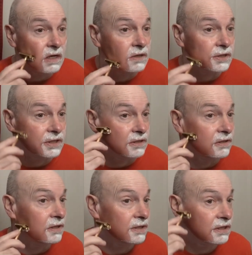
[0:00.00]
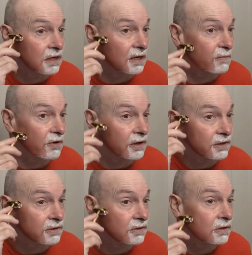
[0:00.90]
I used it in the same
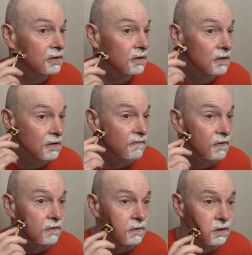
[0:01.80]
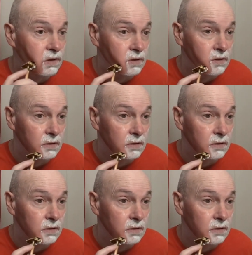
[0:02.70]
razor, of course.